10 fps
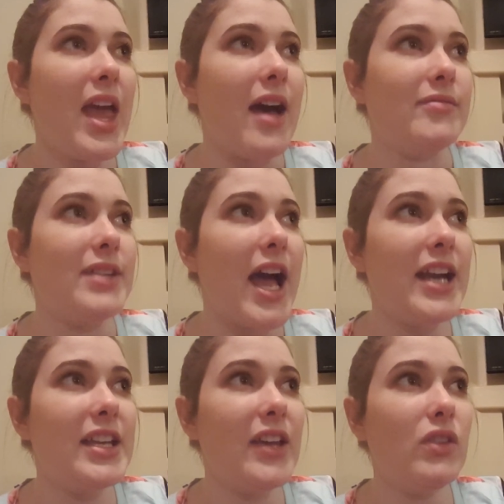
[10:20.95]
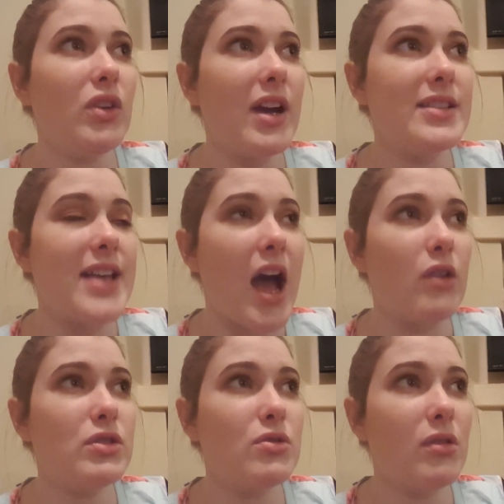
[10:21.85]
Yeah, I'd give you guys a
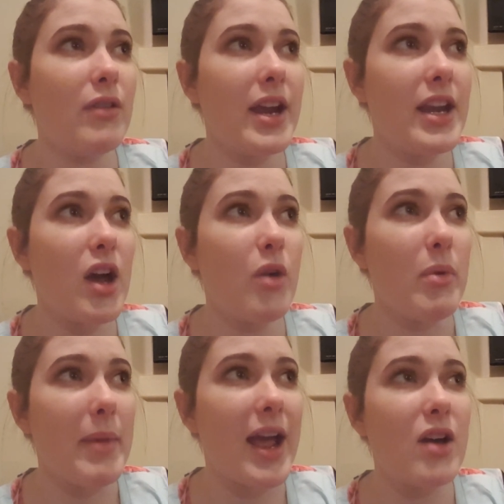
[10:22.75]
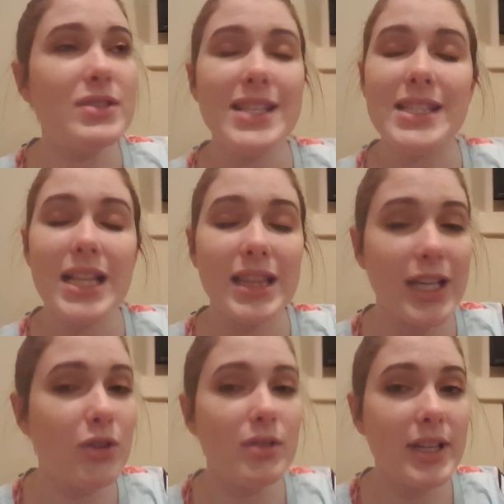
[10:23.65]
house tour right now, but my house is
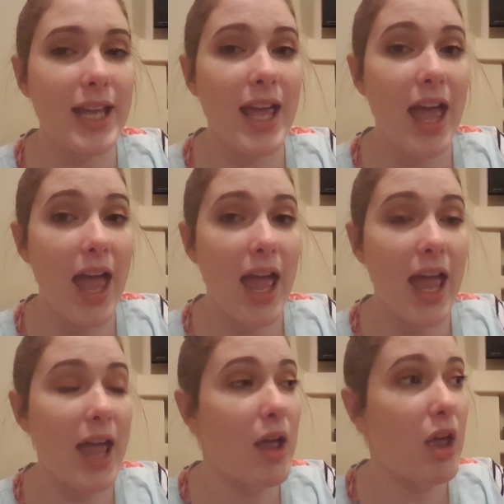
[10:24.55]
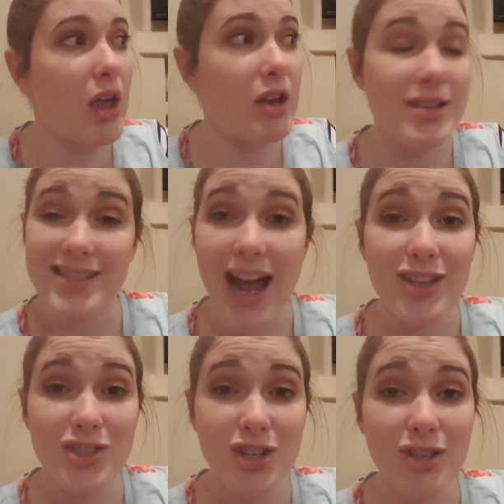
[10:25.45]
literally a
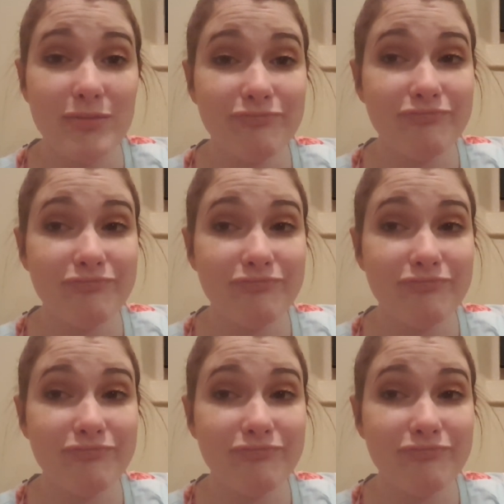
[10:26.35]
disaster.